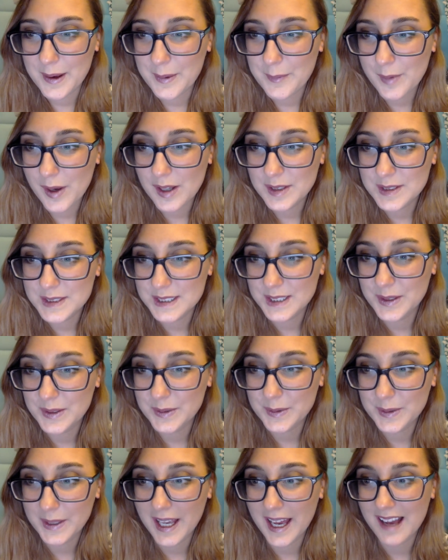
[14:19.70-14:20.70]
Also we
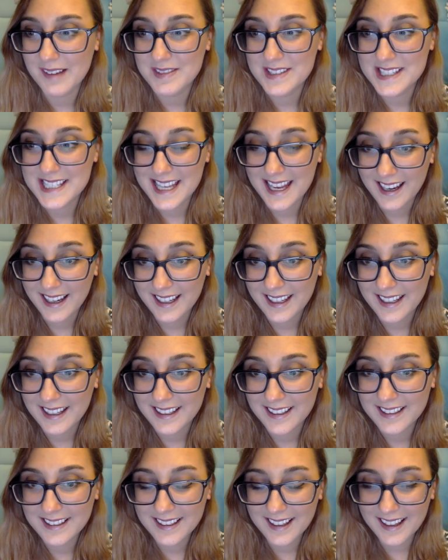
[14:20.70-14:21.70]
have Tay.
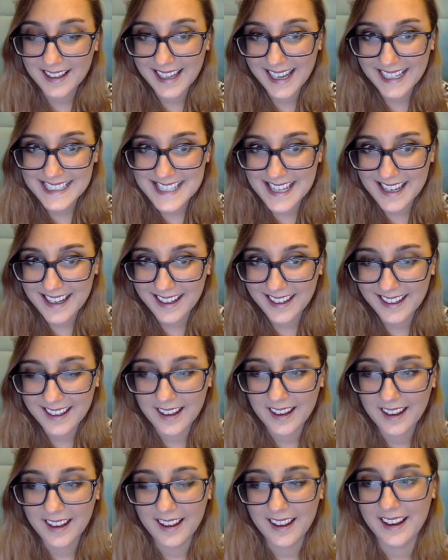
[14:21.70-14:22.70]
Hey Tay.
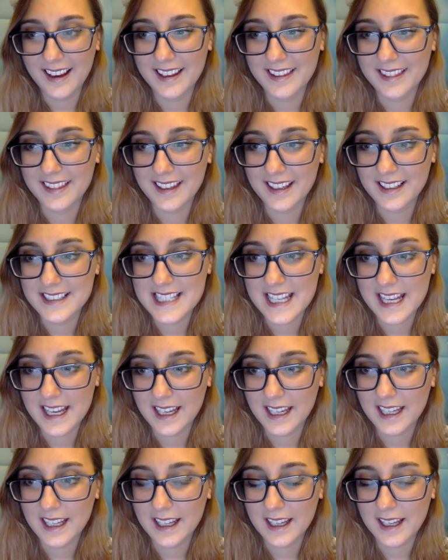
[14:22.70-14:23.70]
I think
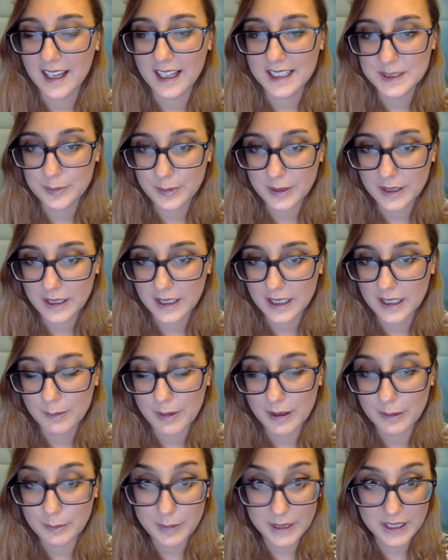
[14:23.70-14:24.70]
Tay has been my
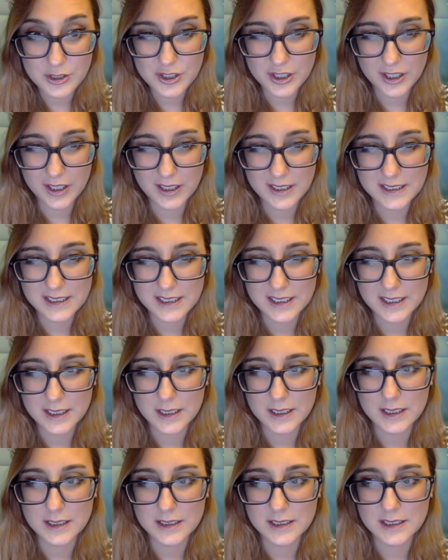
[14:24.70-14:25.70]
patron
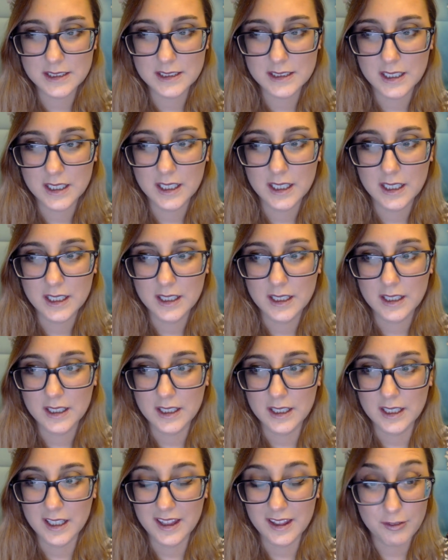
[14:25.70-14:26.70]
since
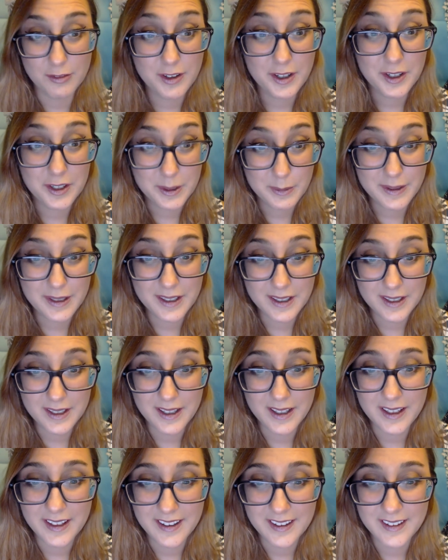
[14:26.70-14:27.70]
the very
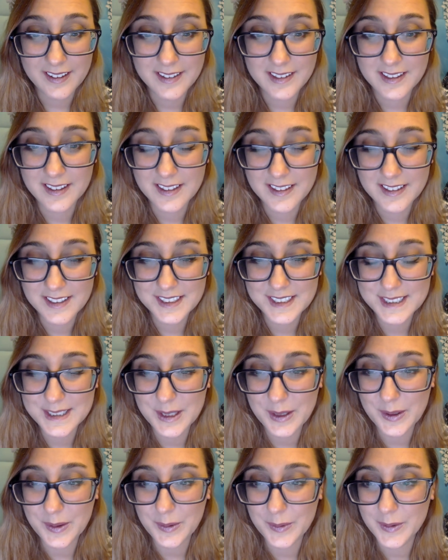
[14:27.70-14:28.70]
beginning,
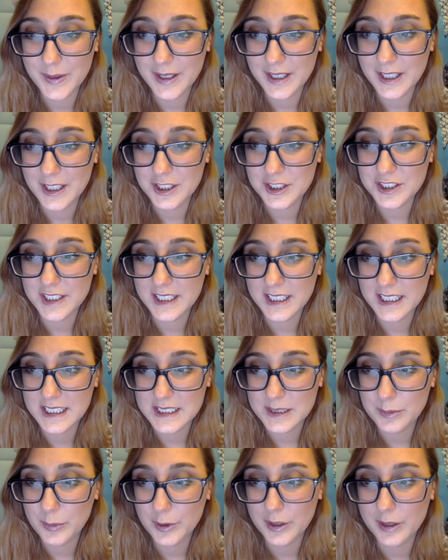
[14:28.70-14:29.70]
so she
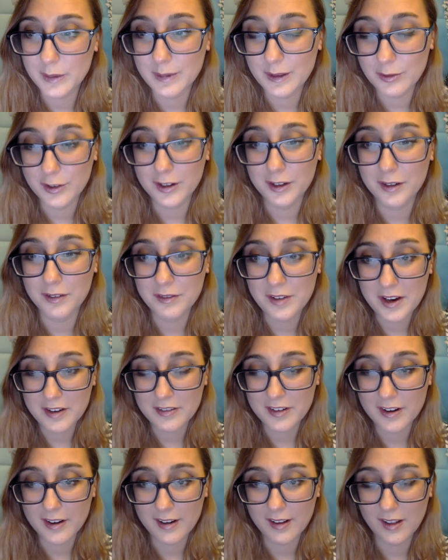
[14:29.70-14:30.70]
supported me for a very,
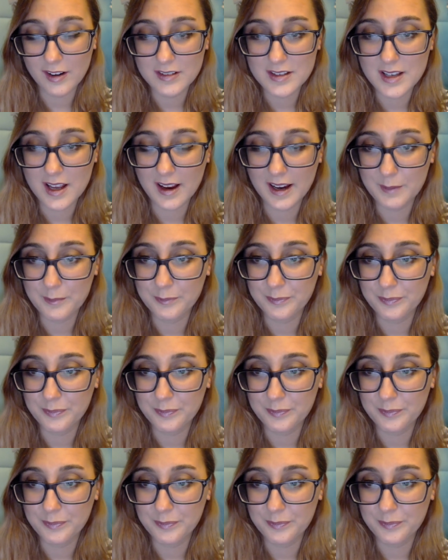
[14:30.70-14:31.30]
very long time.